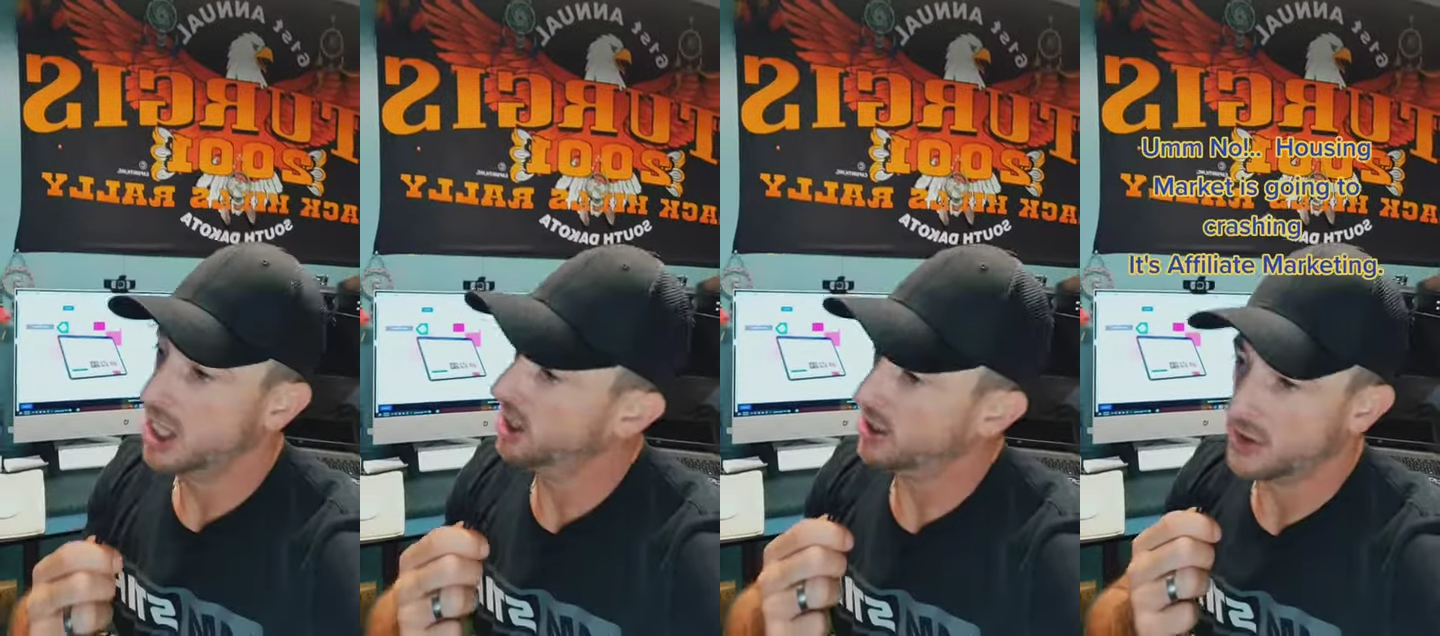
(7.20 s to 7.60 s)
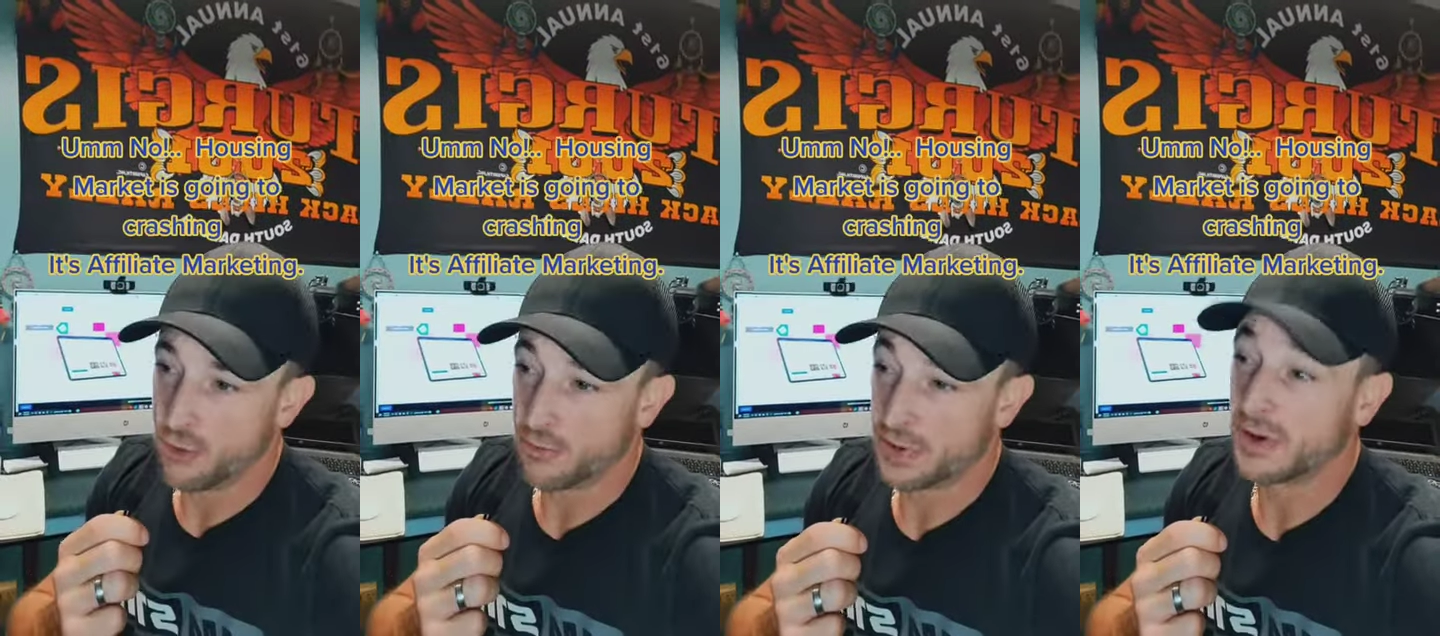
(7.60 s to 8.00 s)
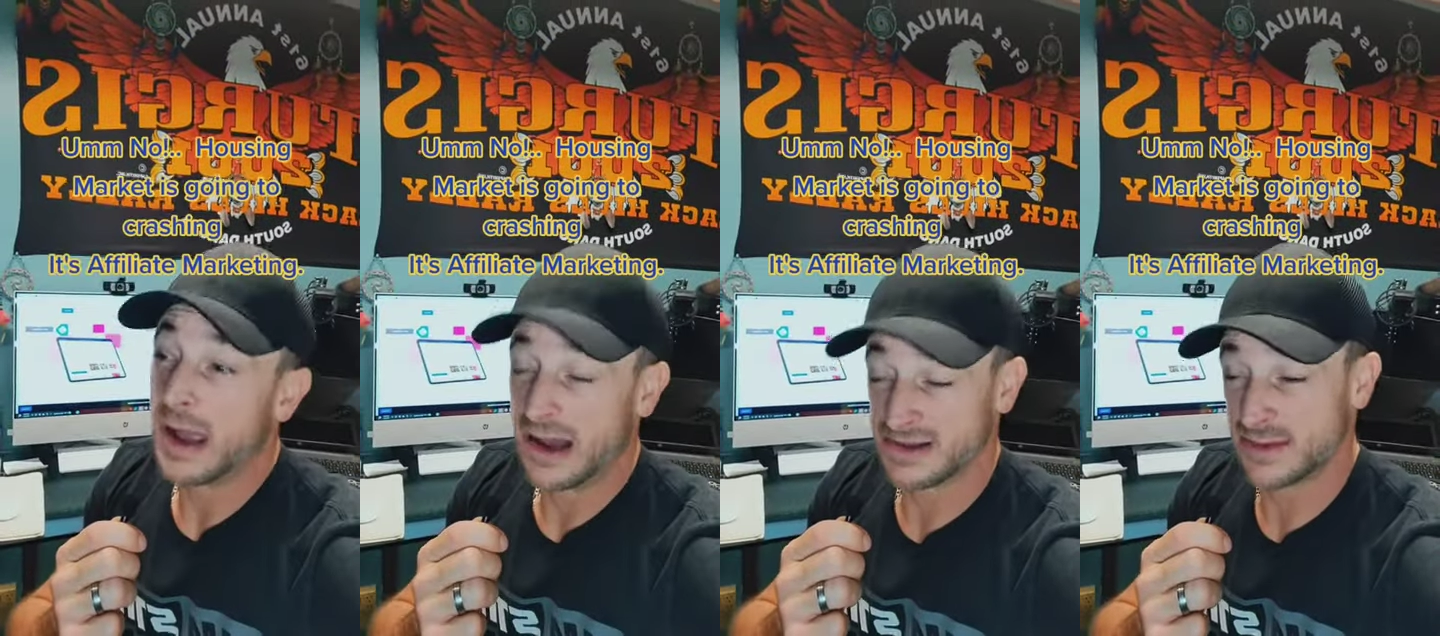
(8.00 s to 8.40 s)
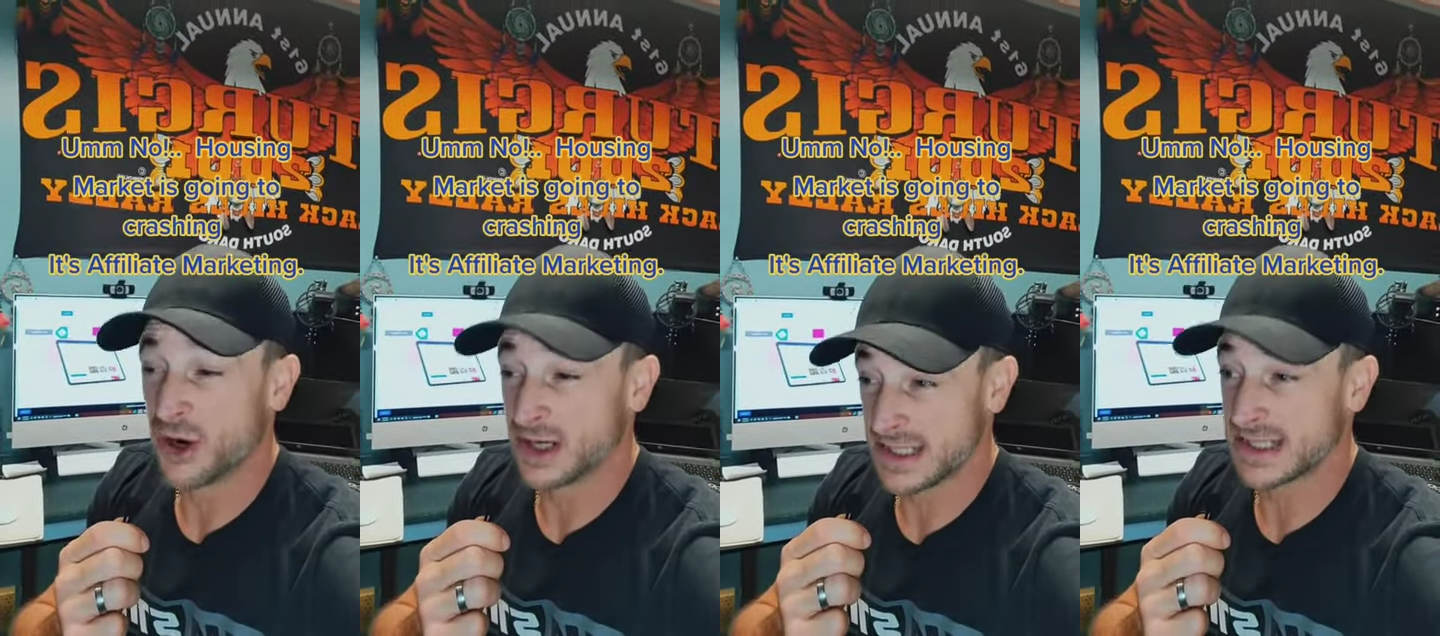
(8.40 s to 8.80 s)
Nope, housing
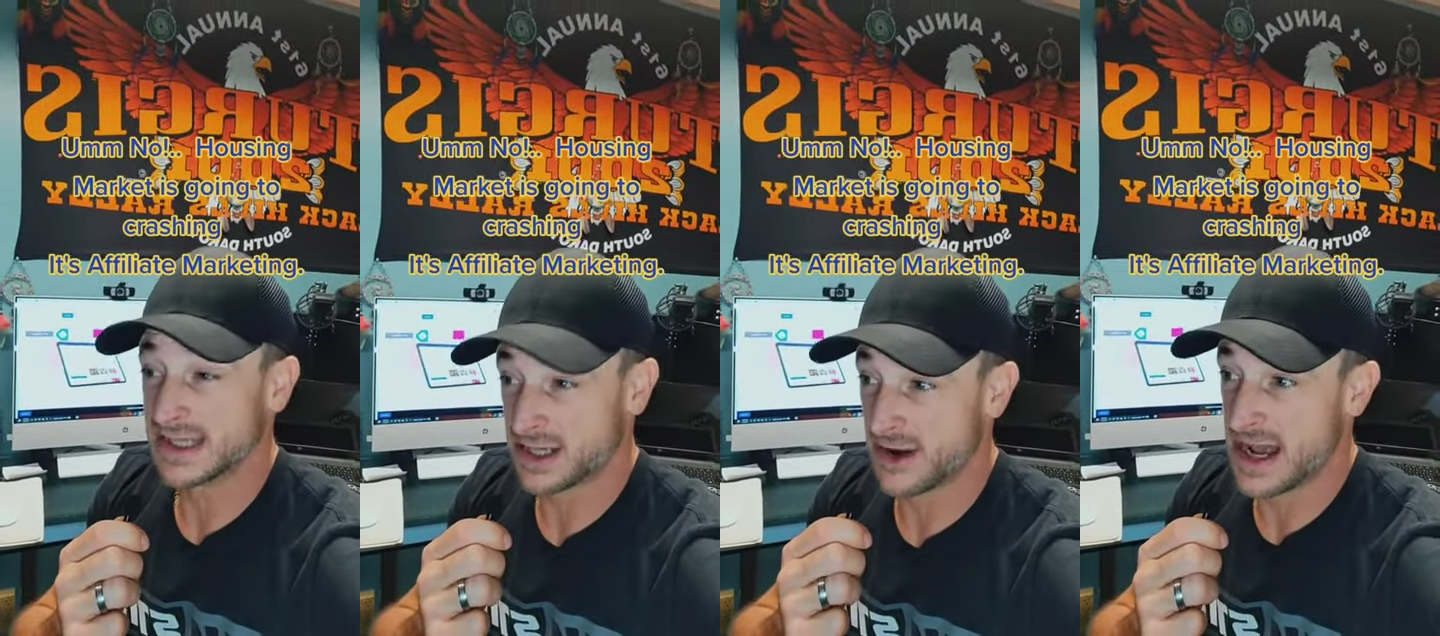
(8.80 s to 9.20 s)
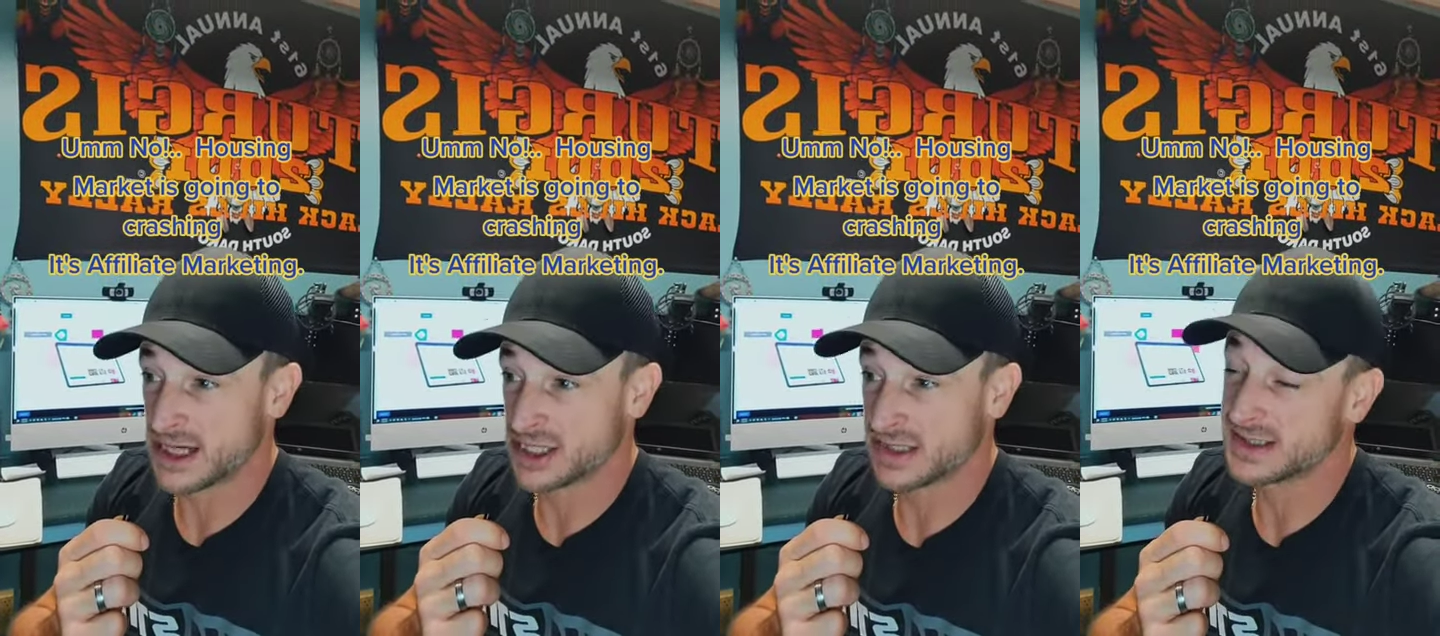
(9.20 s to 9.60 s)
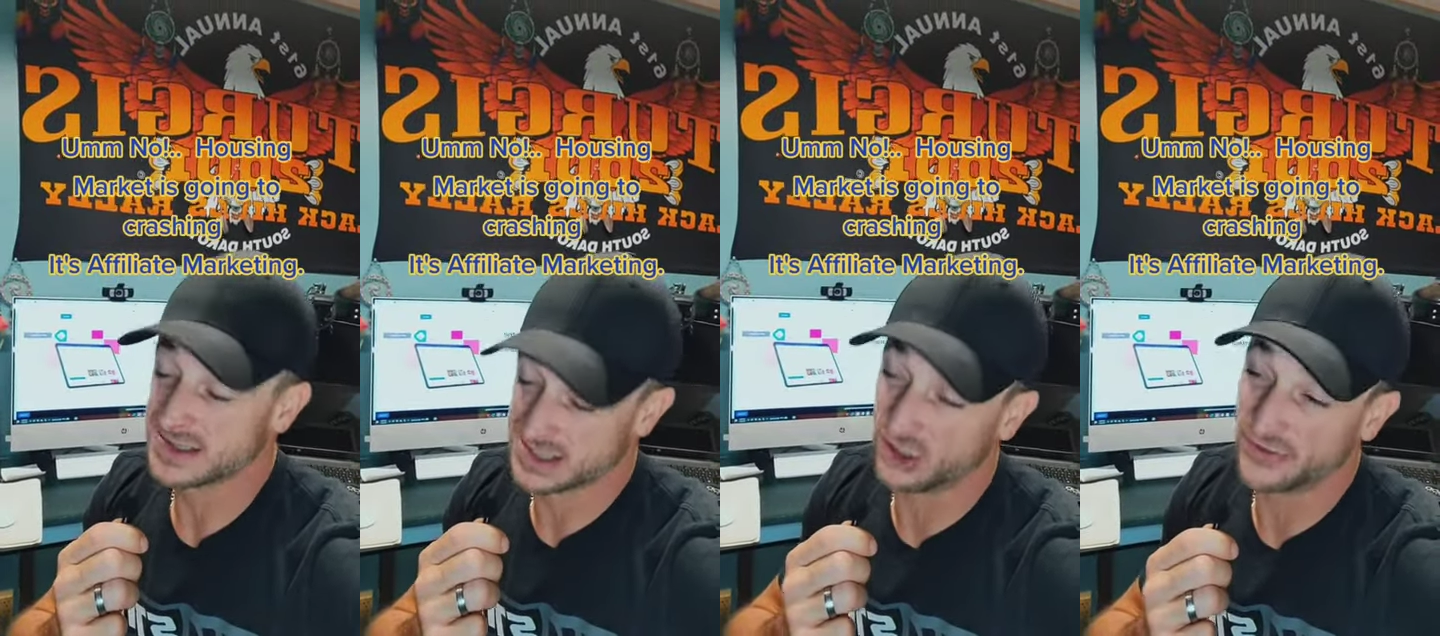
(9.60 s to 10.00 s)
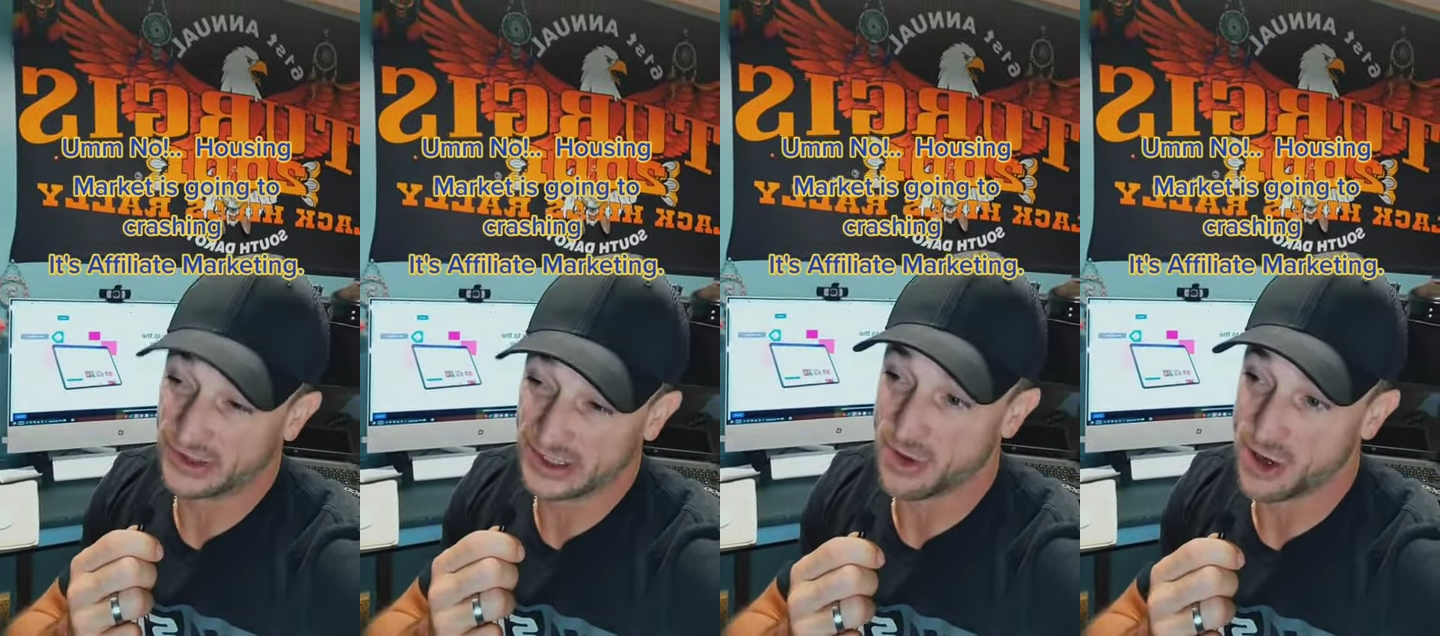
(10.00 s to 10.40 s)
market's gonna crash. It's called
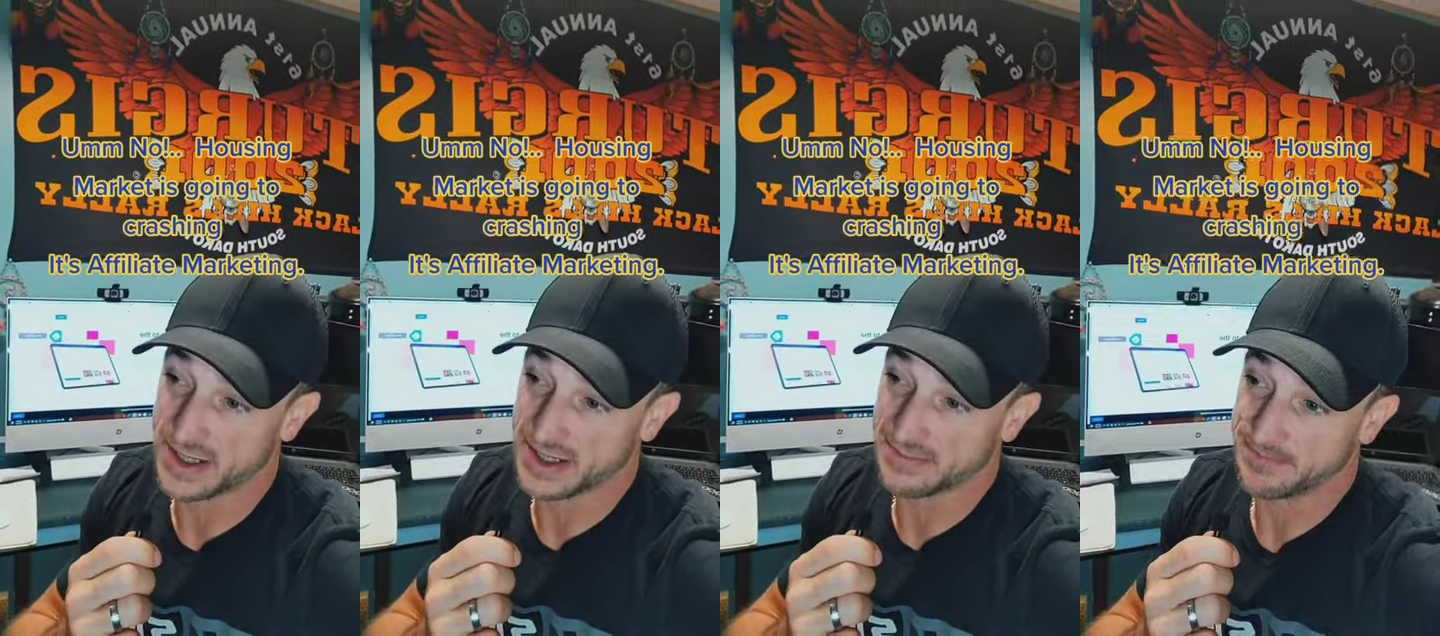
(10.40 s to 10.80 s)
affiliate marketing.